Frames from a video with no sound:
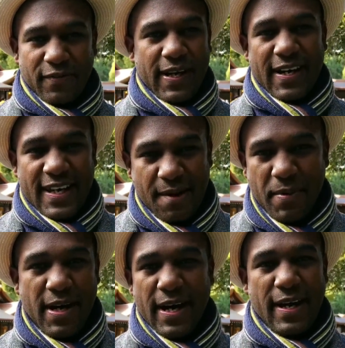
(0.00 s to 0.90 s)
When I came
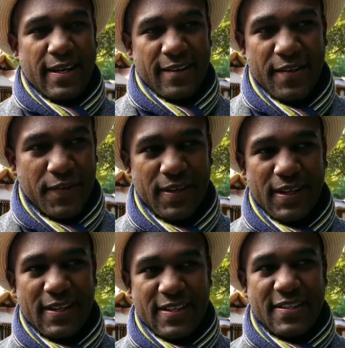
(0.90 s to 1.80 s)
here, I had no
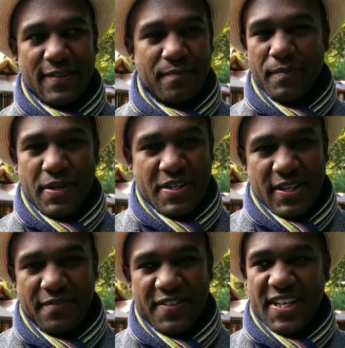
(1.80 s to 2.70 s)
knowledge much
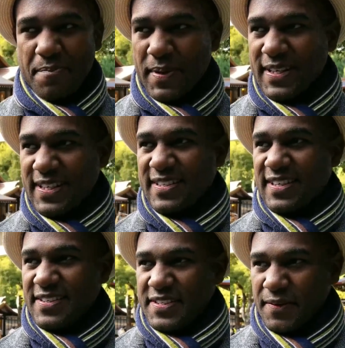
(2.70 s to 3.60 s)
of Japanese
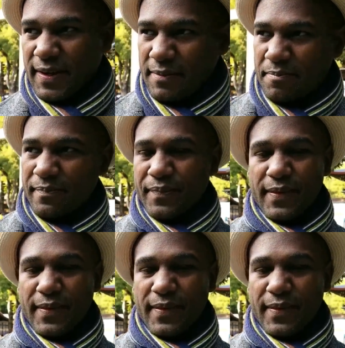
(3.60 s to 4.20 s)
and so on.